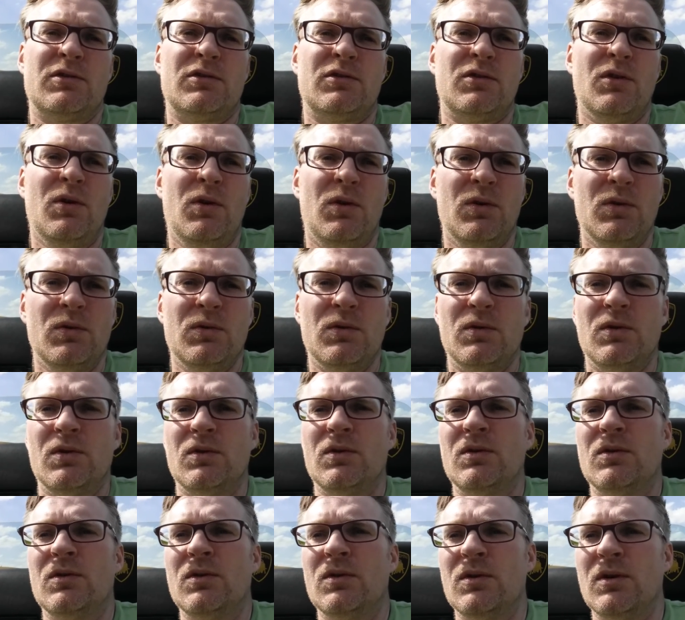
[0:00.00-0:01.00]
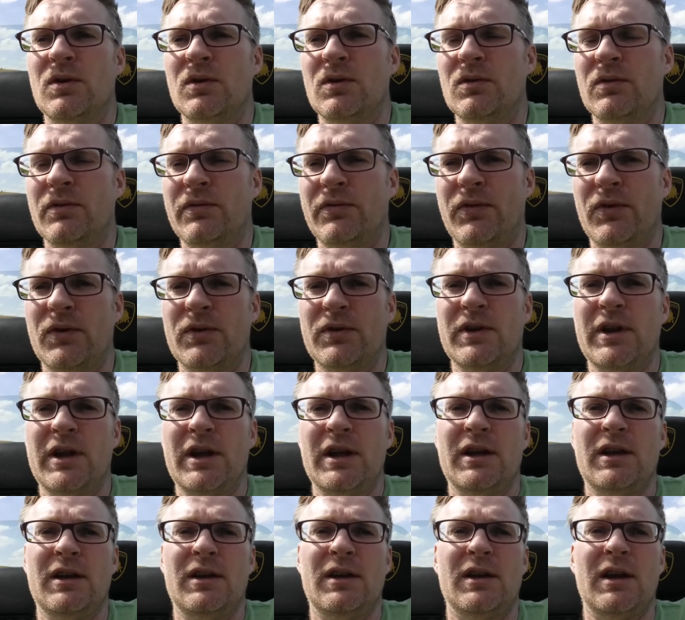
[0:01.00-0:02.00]
So
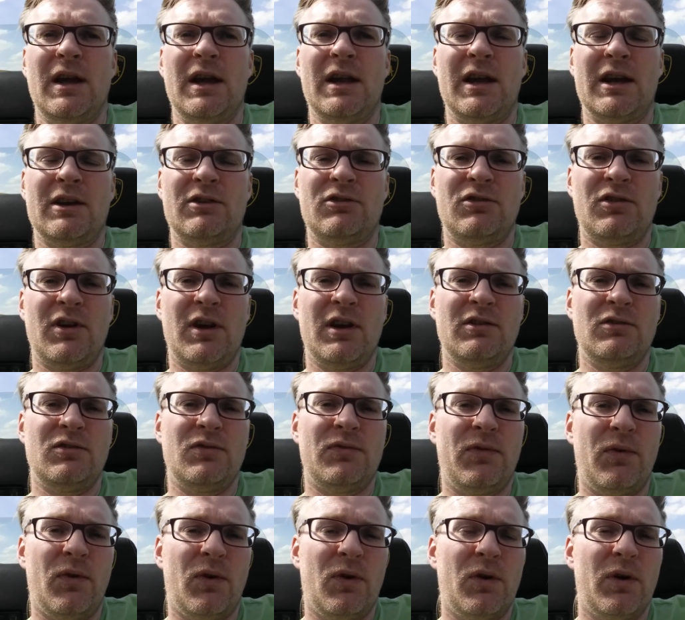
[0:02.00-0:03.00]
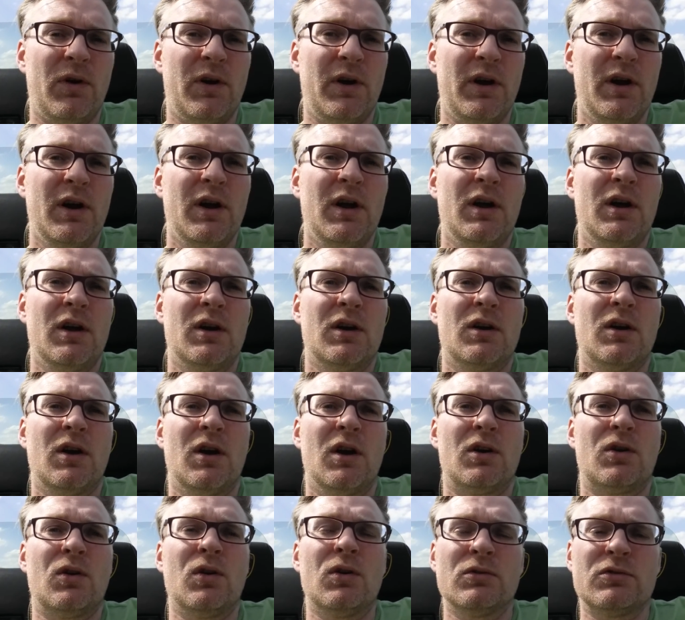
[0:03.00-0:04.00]
funding in exchange for
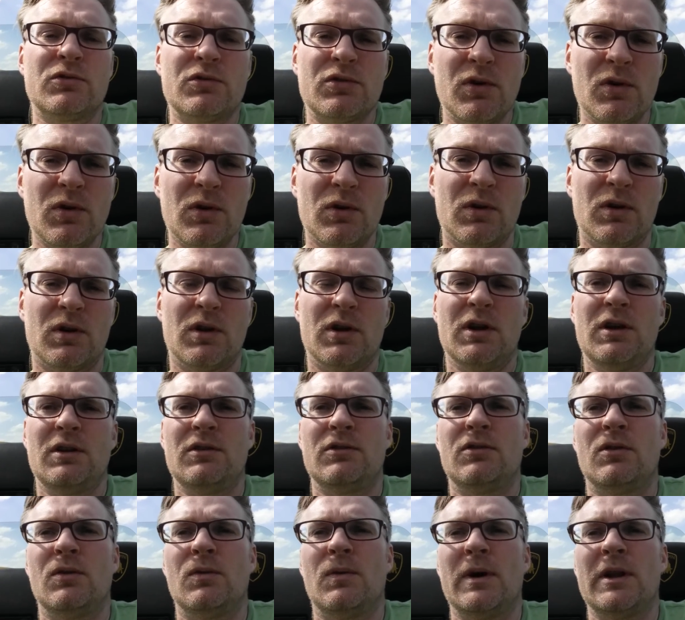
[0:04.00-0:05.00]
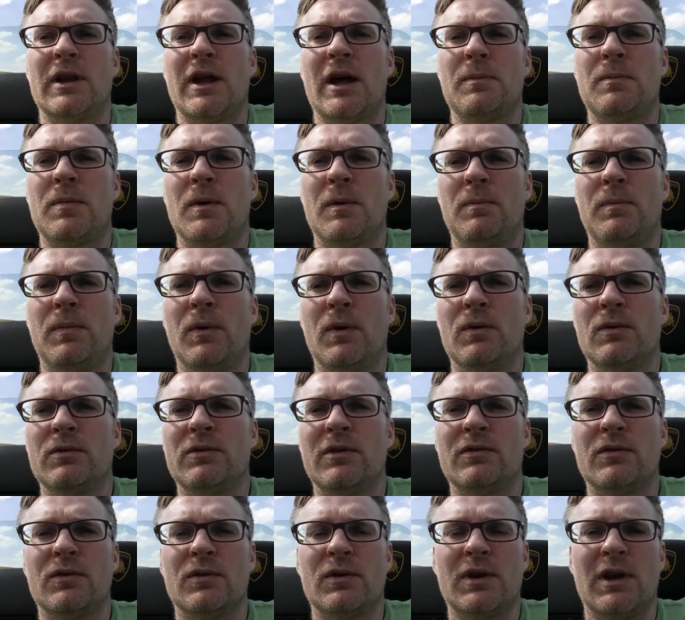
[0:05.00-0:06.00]
control. So what I
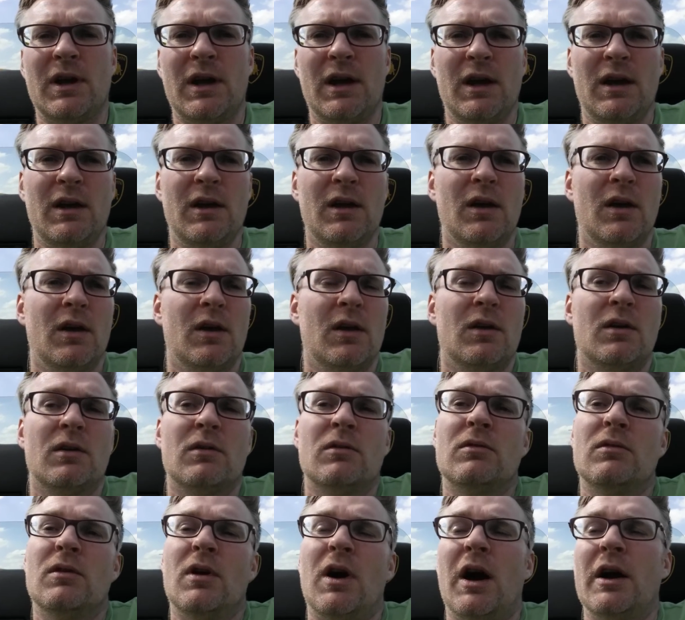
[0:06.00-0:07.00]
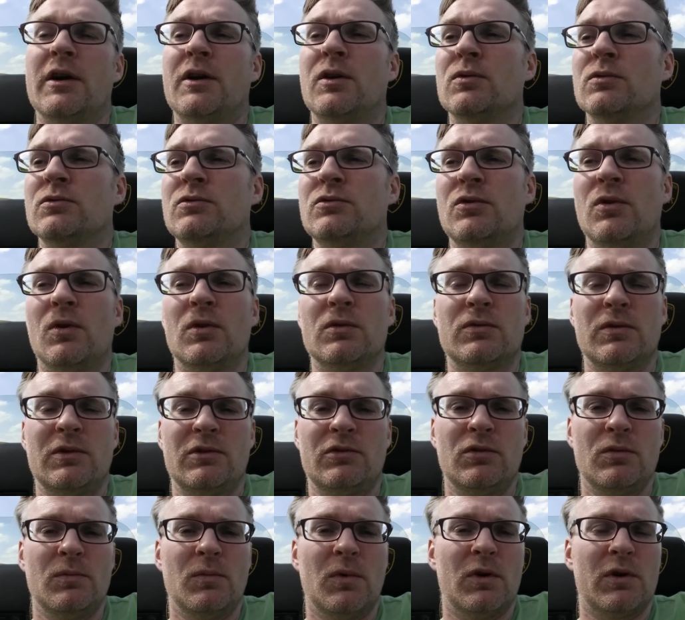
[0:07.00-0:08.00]
propose is, okay, I control to
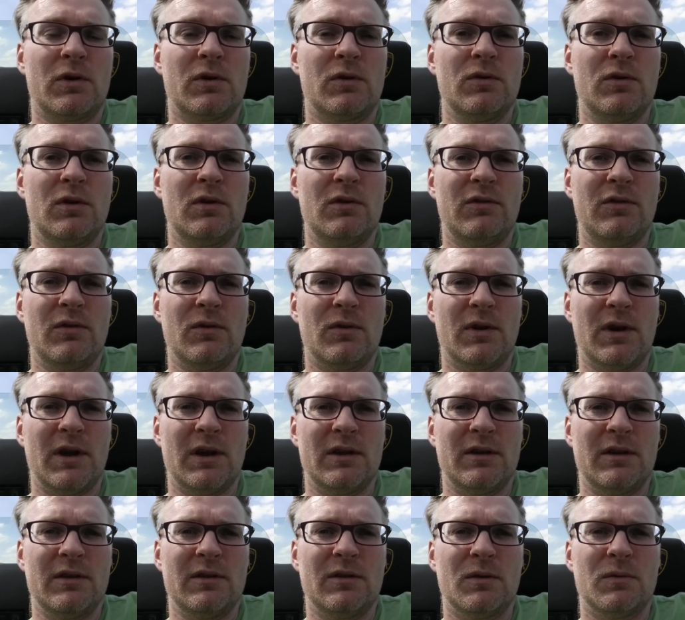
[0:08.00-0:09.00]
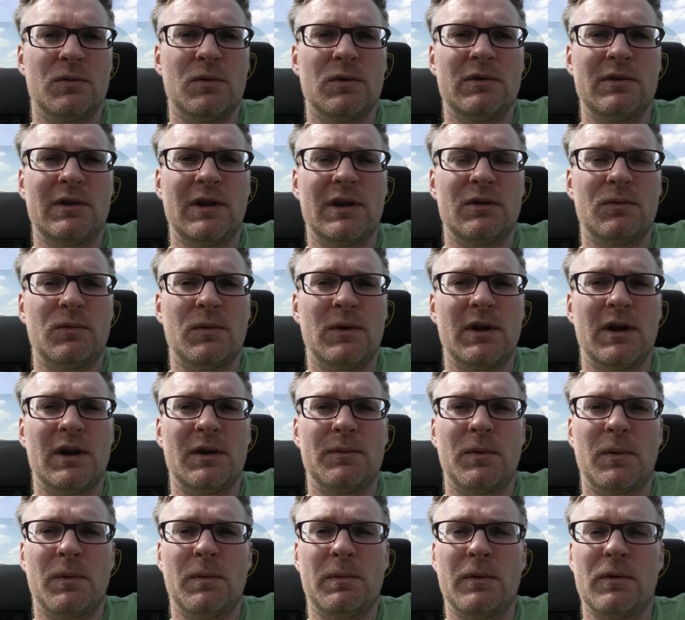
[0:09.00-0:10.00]
issue more currency. Okay, they don't want that. What
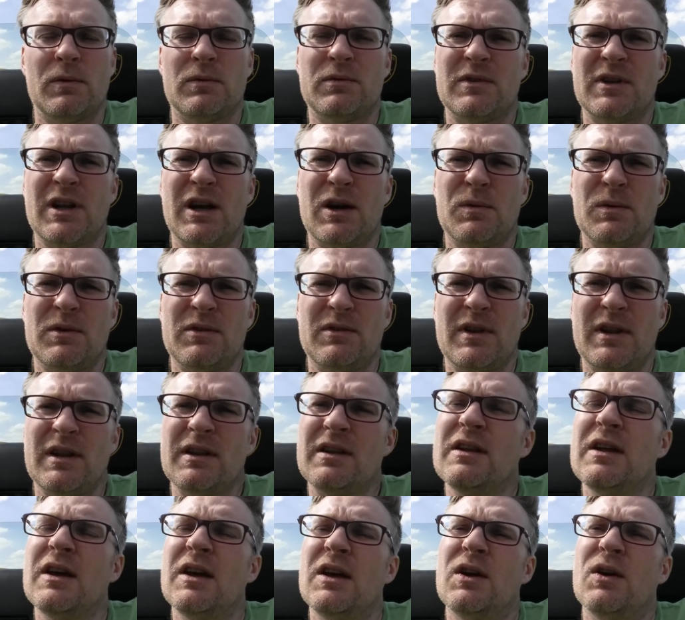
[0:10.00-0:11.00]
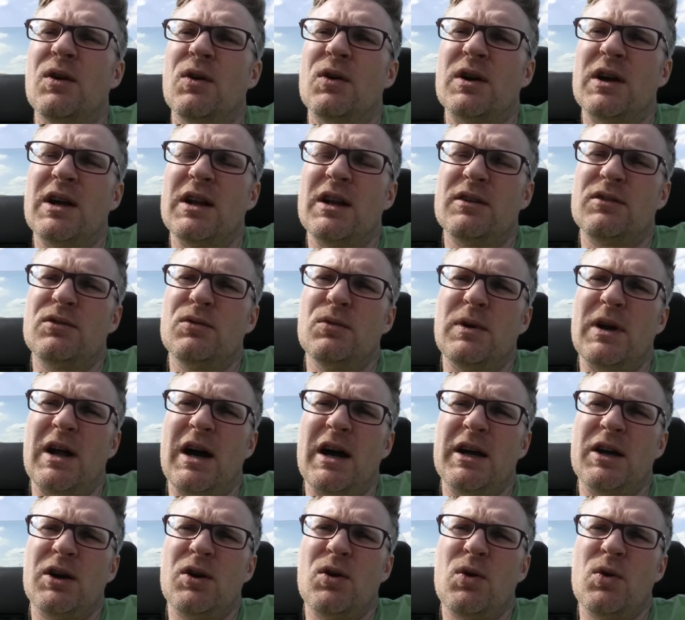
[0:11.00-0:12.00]
I propose now is then, okay, let's do an
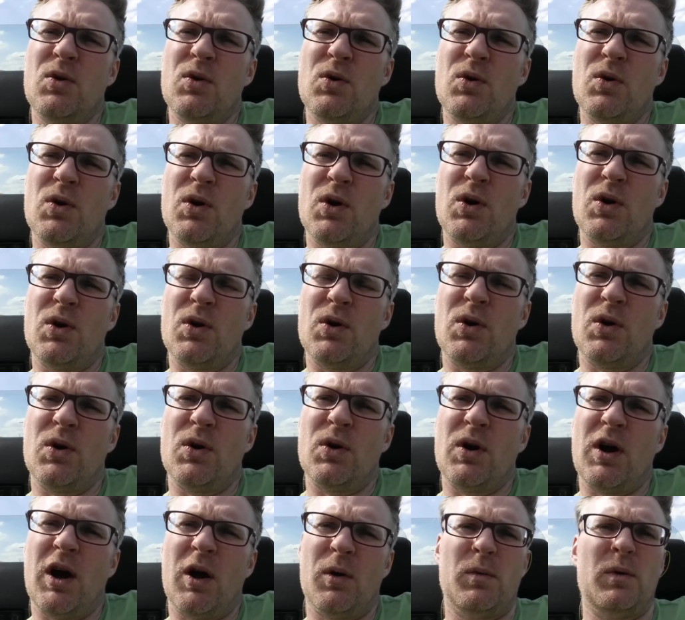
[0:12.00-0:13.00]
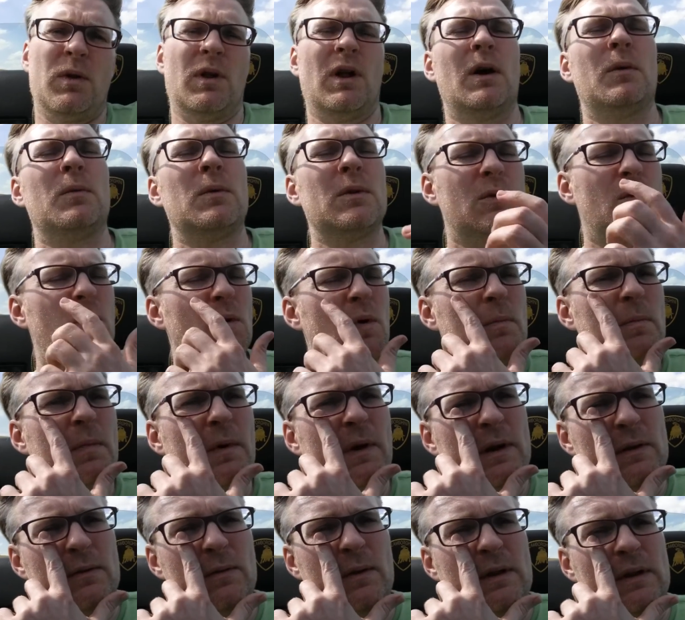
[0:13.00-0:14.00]
ICO. I will
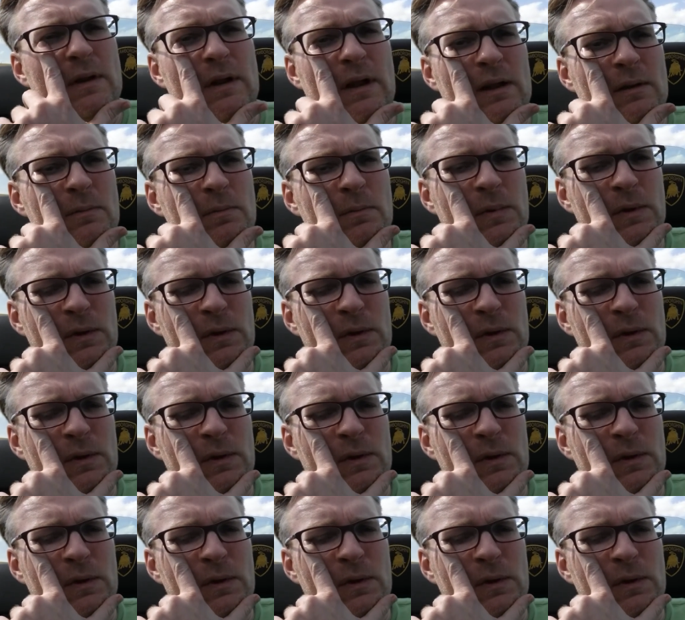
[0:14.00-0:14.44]
cooperate with that.